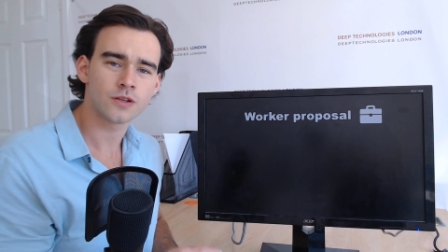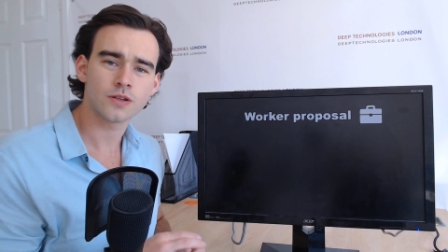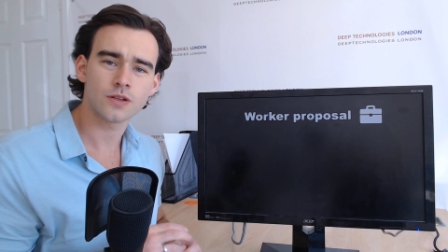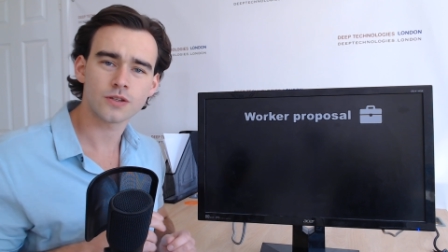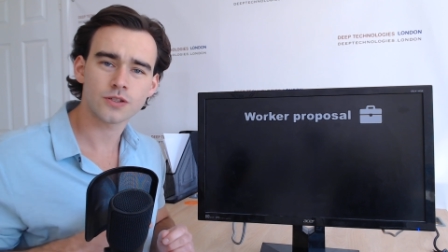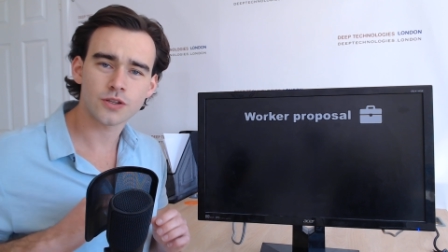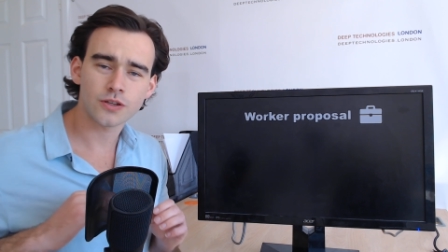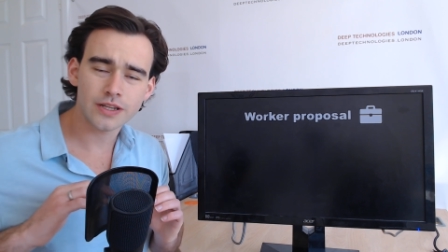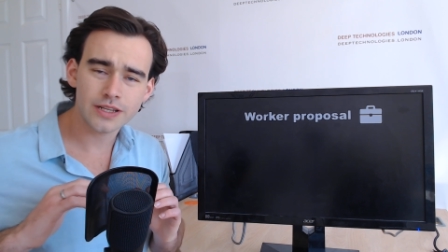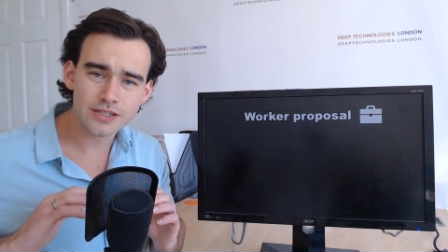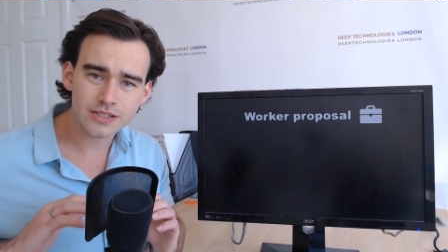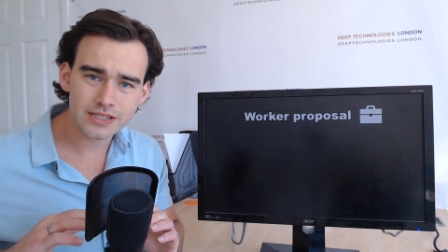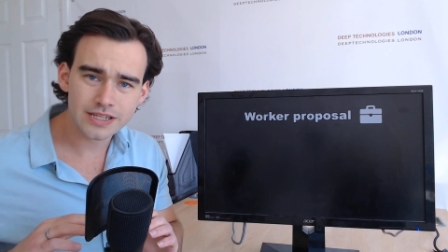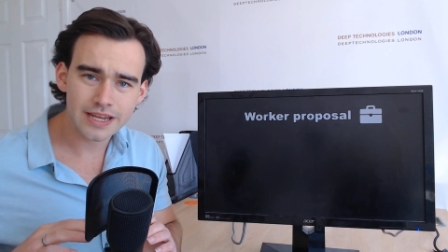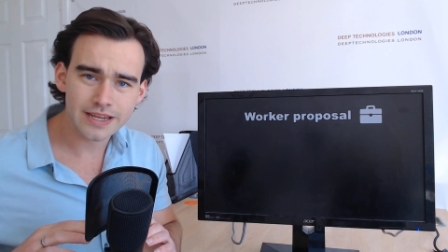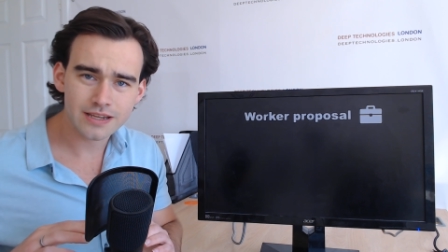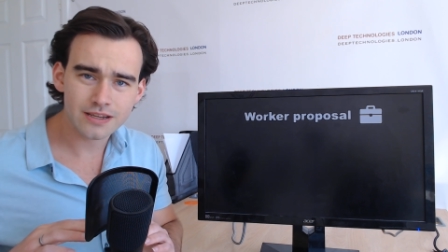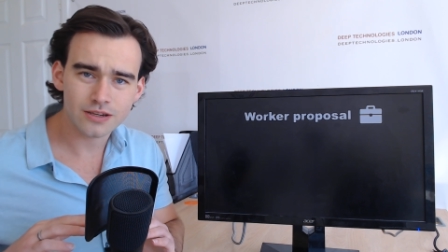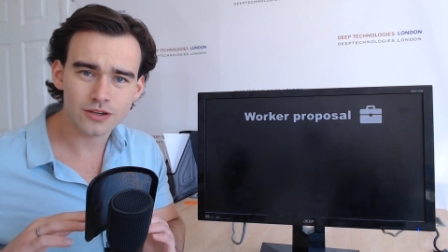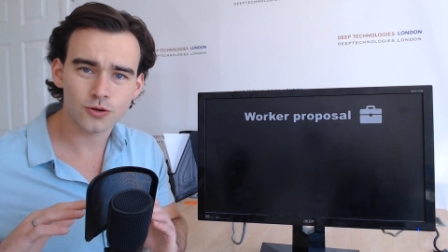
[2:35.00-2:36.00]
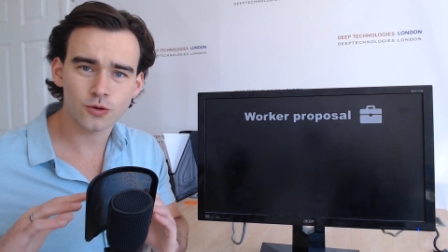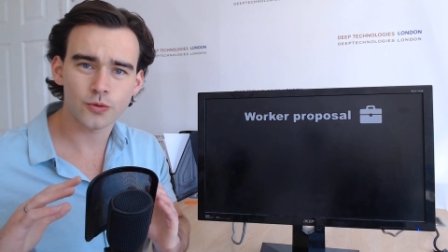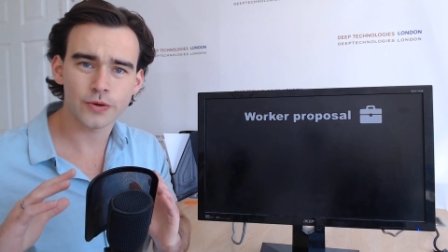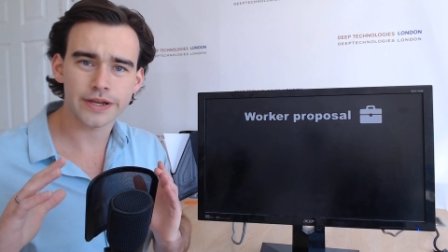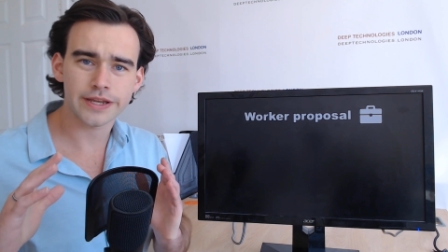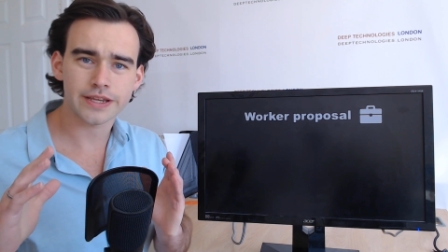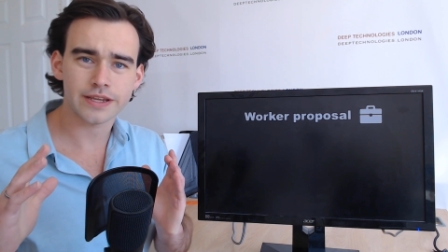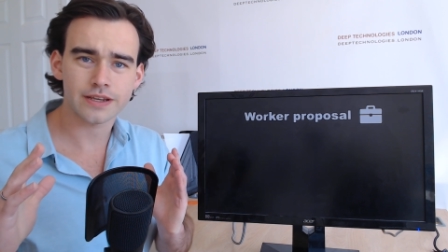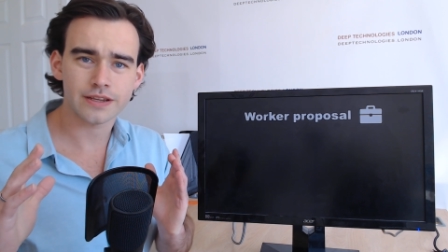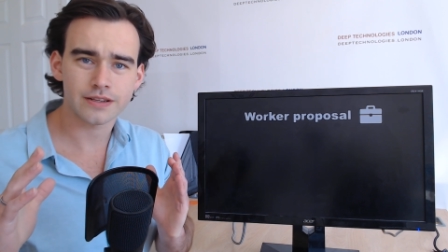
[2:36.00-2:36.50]
So let's take a
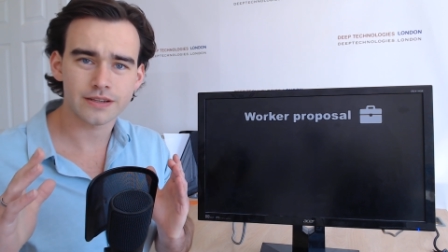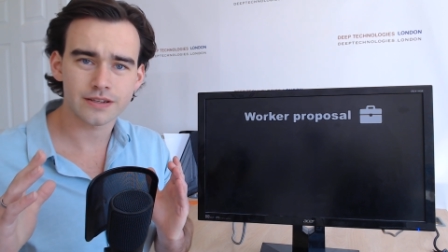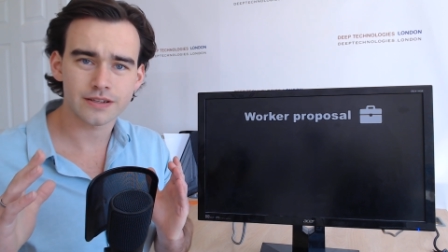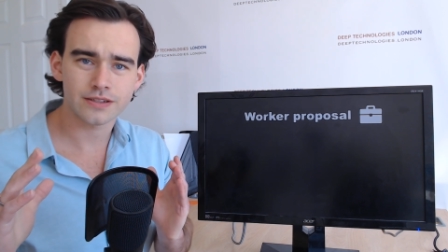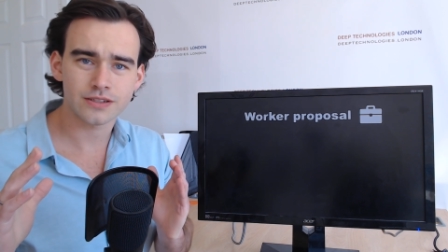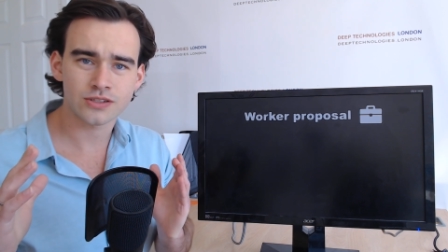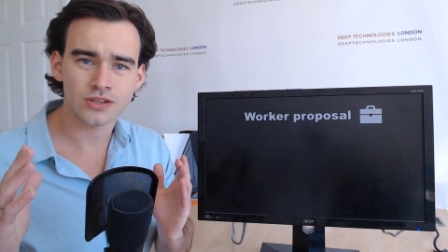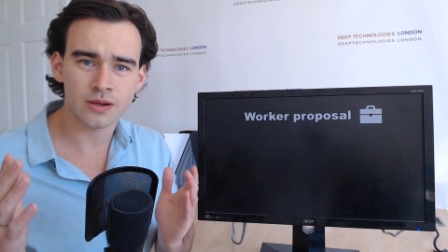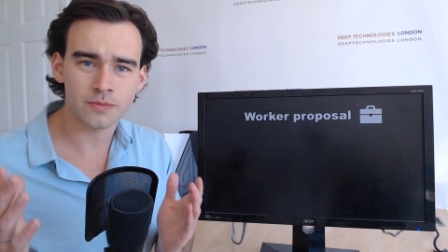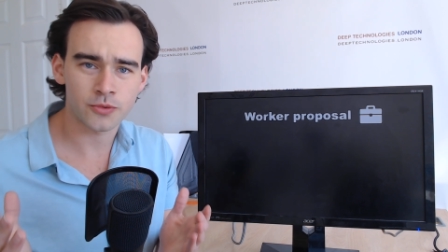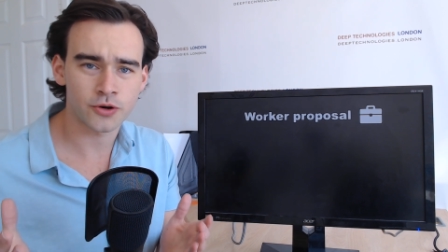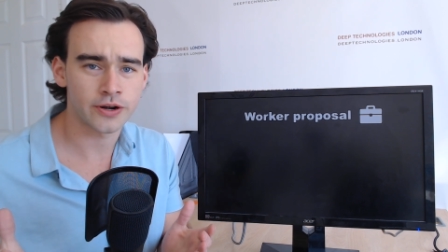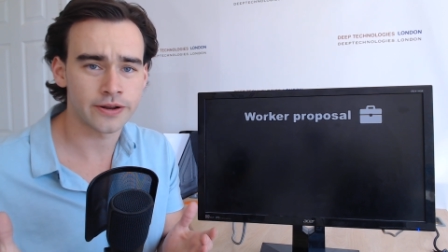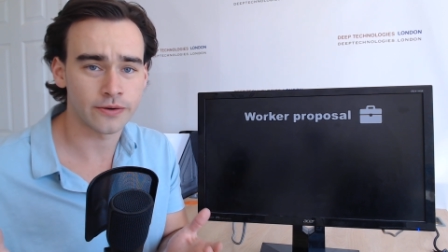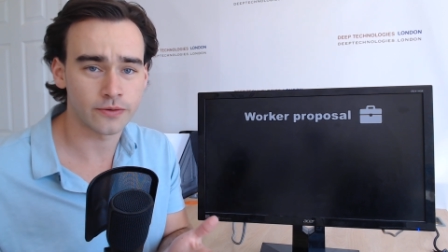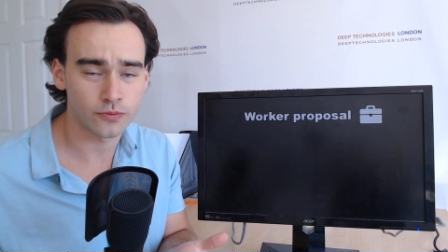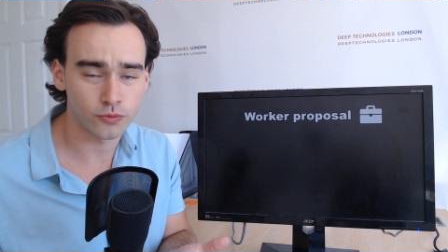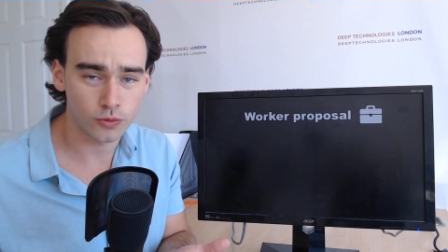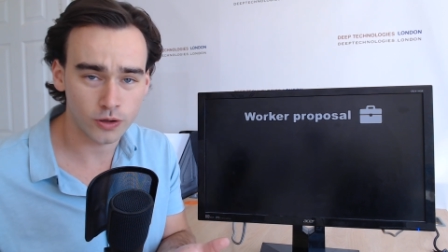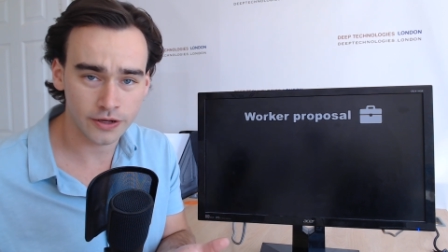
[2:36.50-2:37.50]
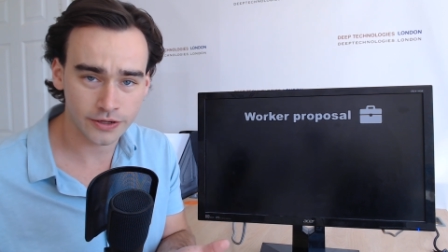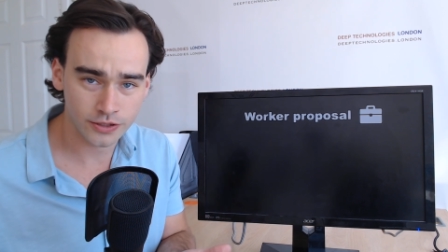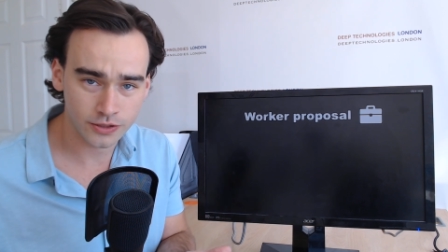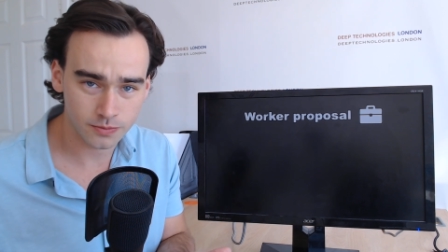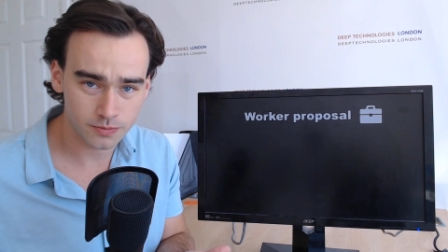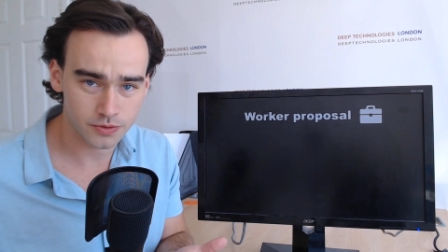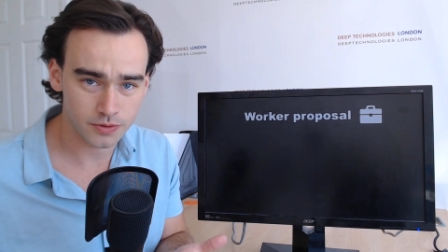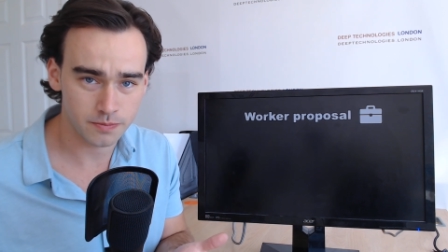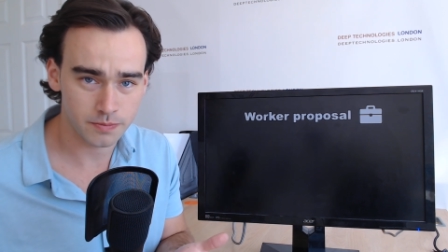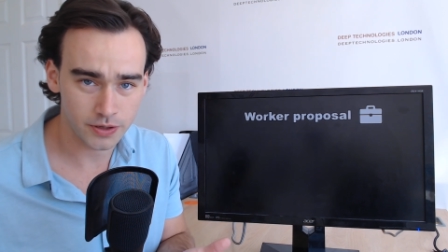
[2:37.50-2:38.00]
quick summary of worker
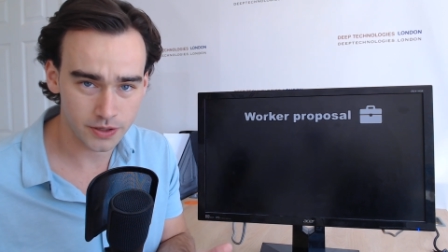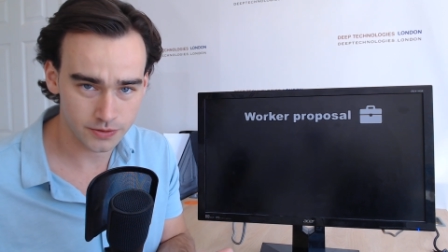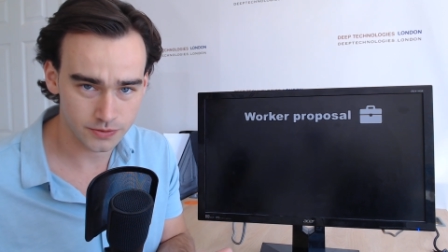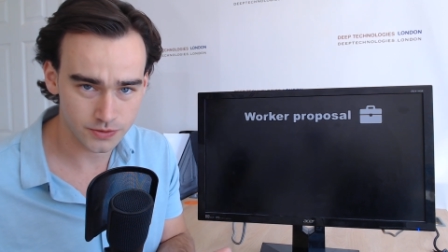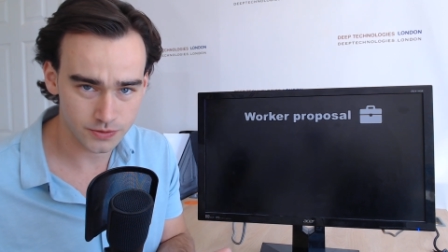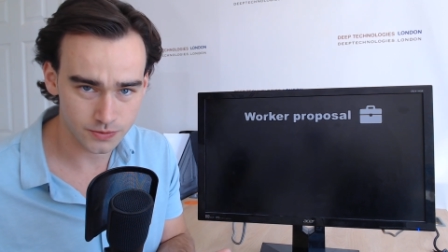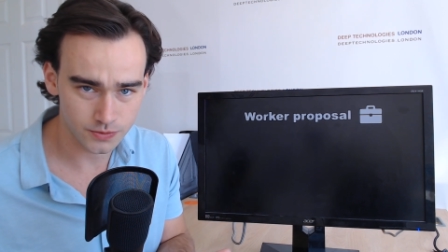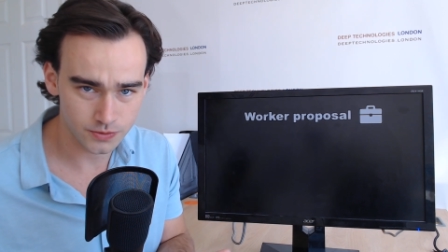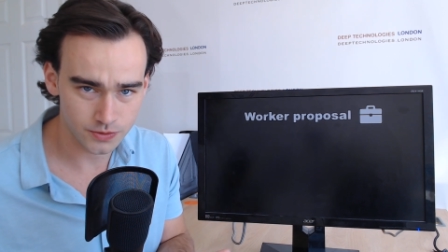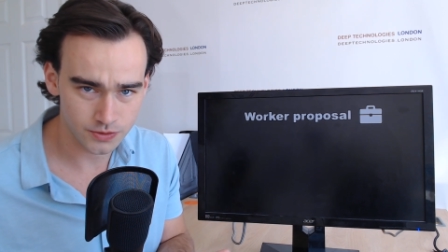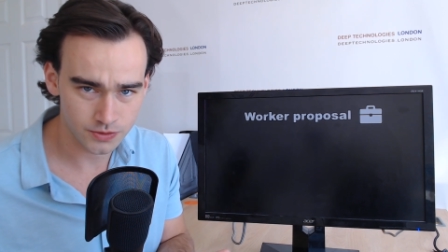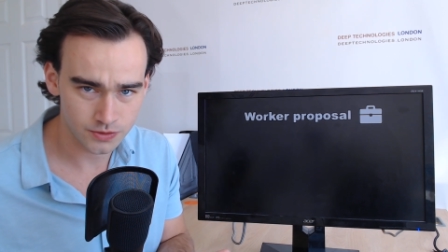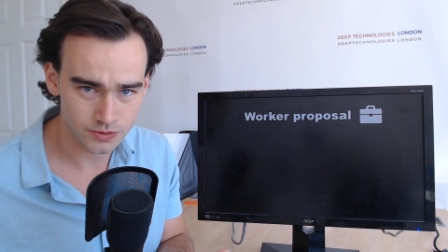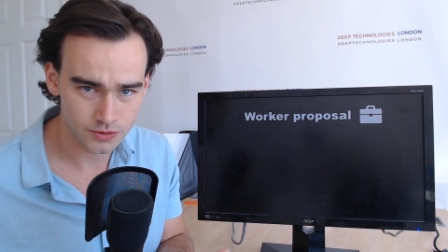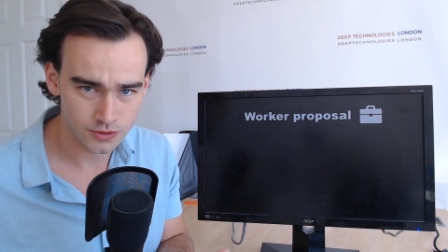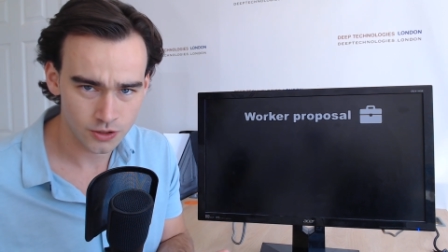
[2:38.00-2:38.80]
proposals.